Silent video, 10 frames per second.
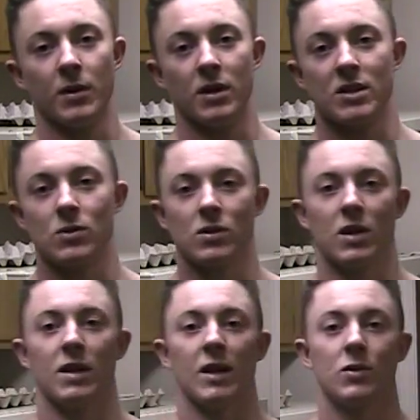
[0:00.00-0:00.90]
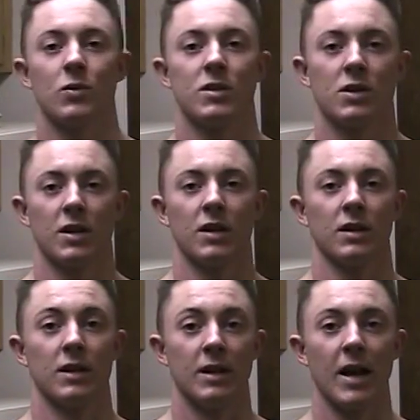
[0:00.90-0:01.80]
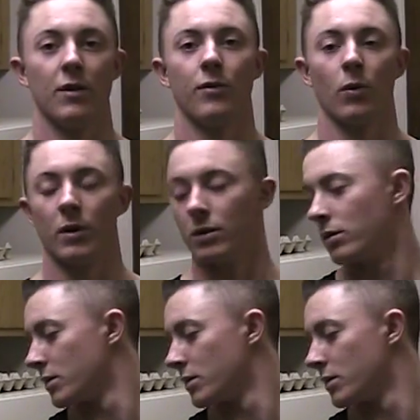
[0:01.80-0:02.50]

because that's what's going to get it for you.